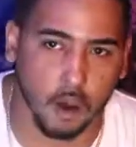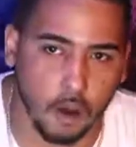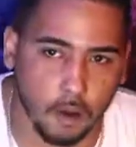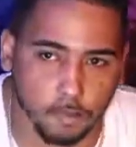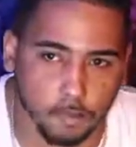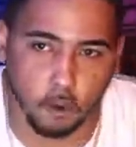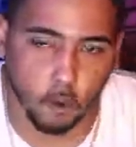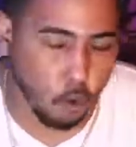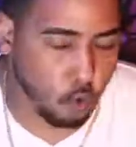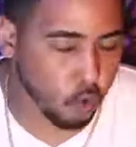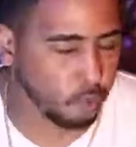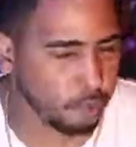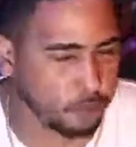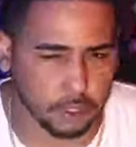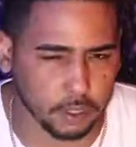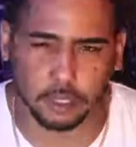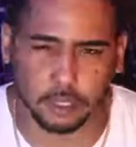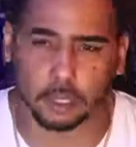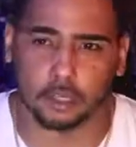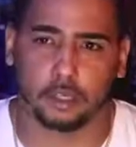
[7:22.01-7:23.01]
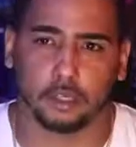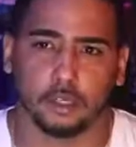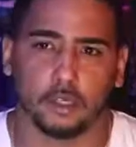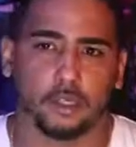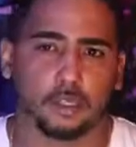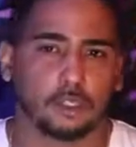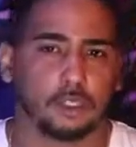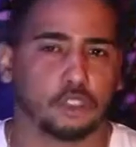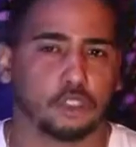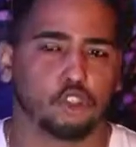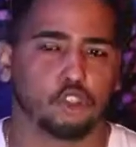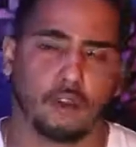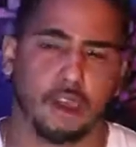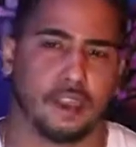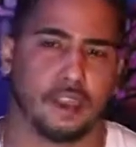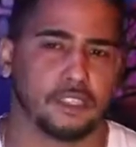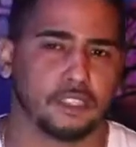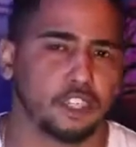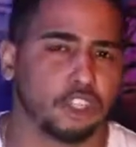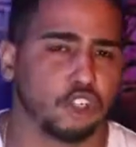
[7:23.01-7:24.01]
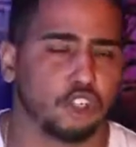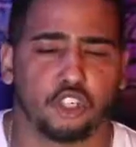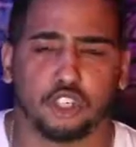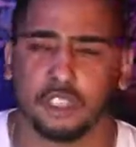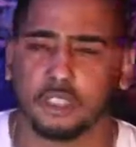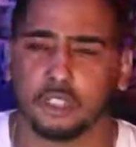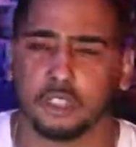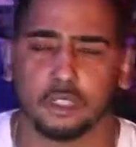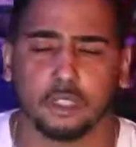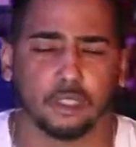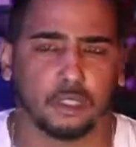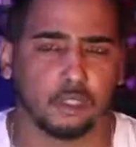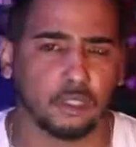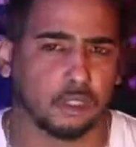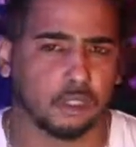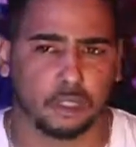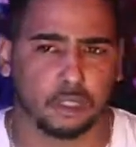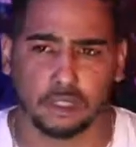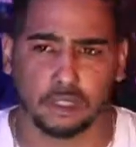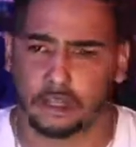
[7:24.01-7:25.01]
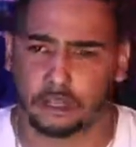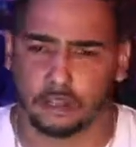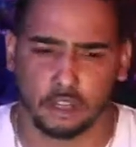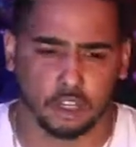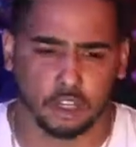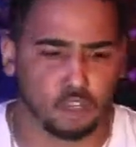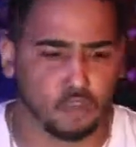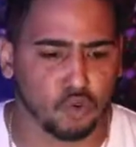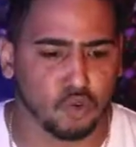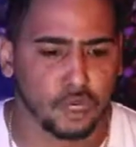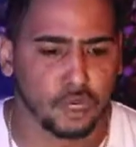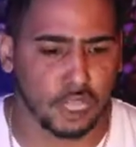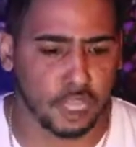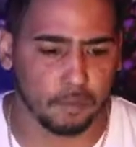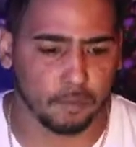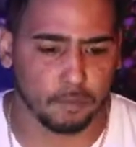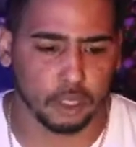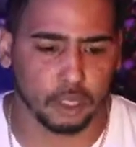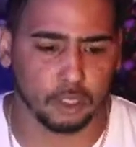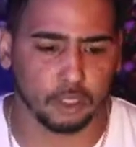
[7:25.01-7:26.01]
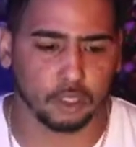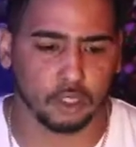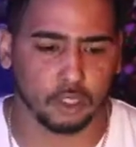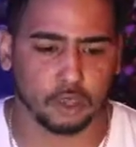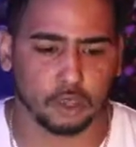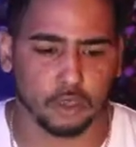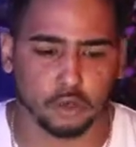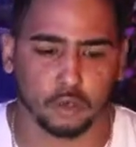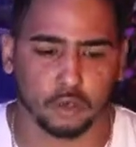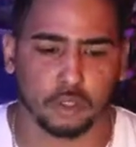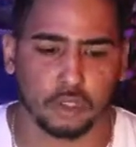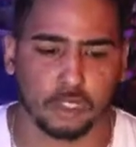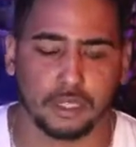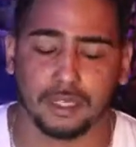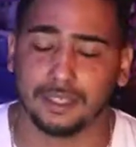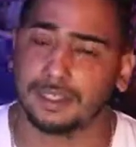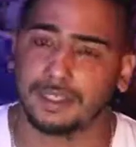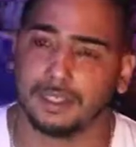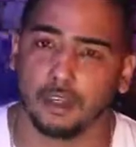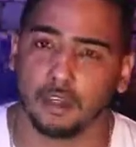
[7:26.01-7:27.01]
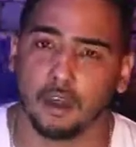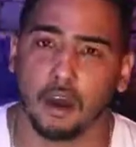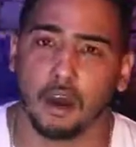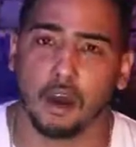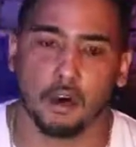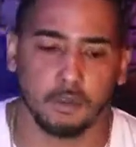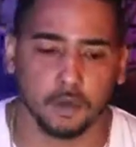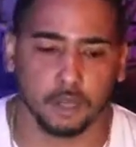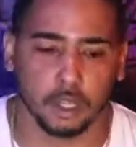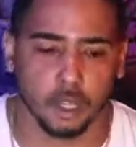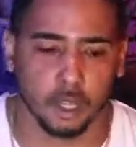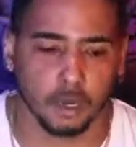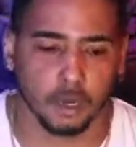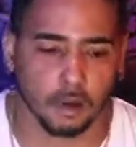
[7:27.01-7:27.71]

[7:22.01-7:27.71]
openers, transitions, you name it, sitting down and